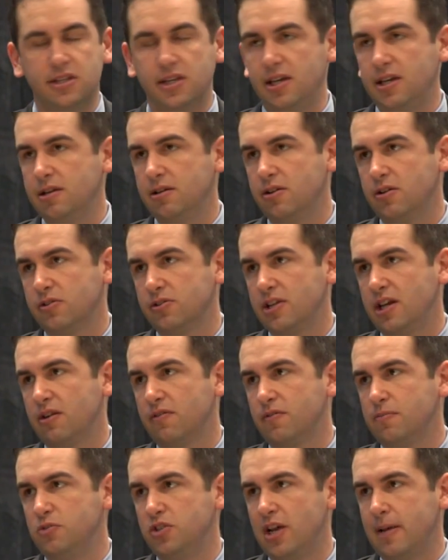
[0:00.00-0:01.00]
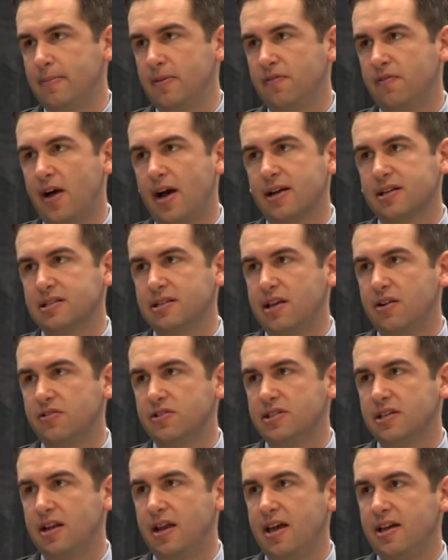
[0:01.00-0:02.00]
You'll hear from Jamie Foxx later
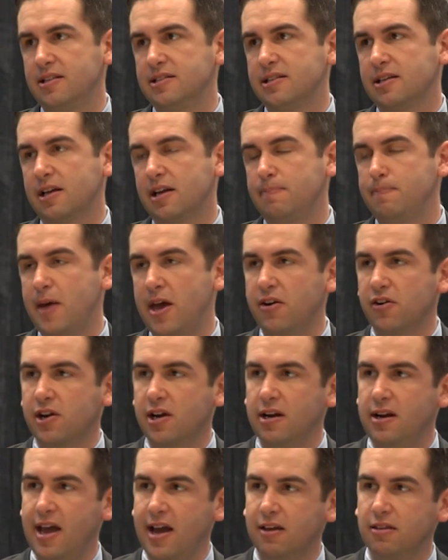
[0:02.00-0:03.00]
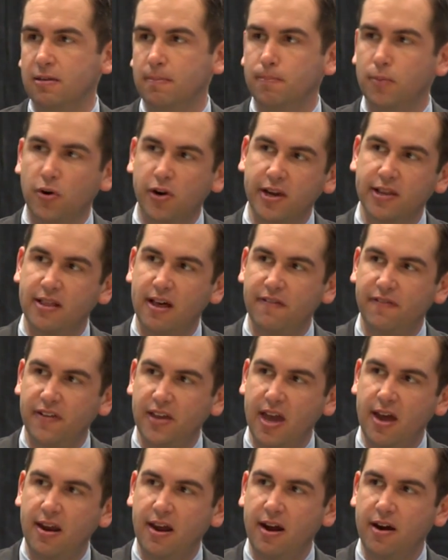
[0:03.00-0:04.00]
today to better connect the
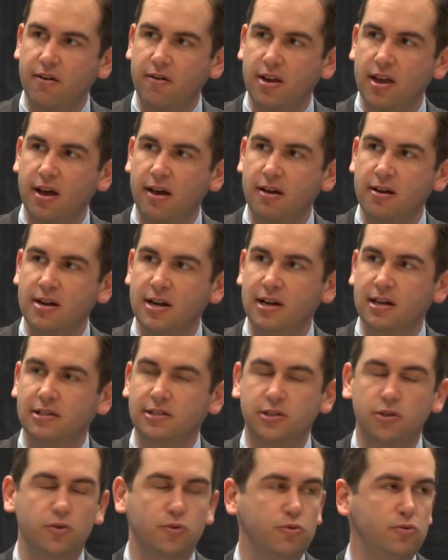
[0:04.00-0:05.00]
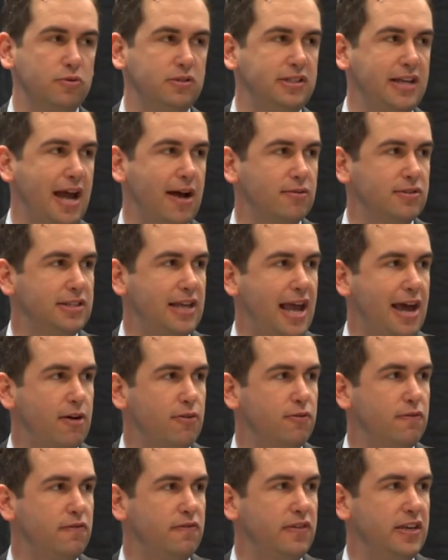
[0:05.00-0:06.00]
Bergen-Lafayette area to
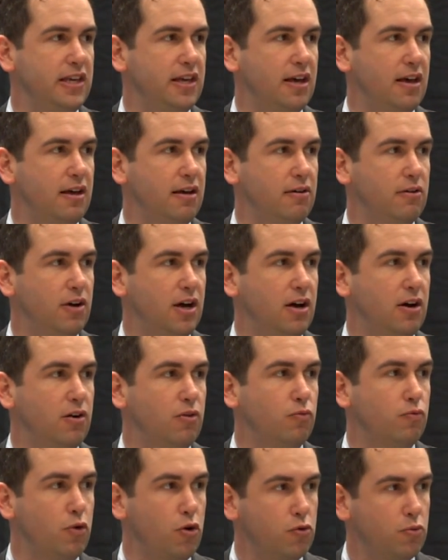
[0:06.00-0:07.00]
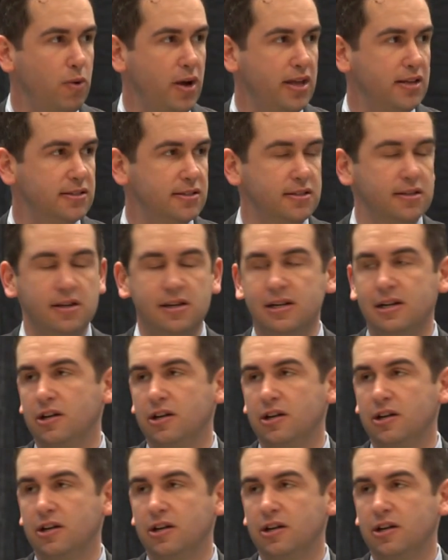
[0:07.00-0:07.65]
downtown via roadways.